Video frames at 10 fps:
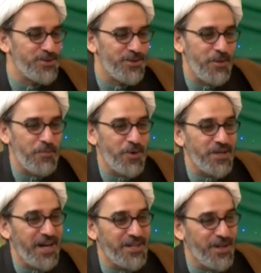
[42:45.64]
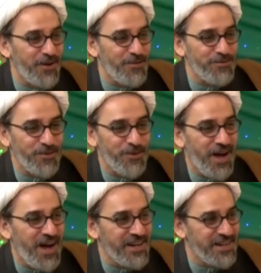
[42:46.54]
So the protector of
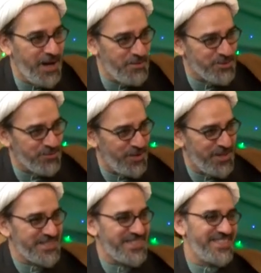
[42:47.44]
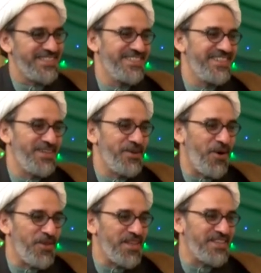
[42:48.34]
Quran comes first
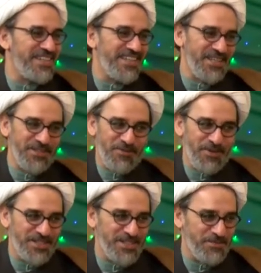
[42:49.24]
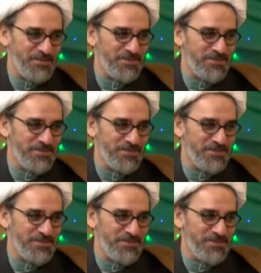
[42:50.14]
on the 13th of Rajab,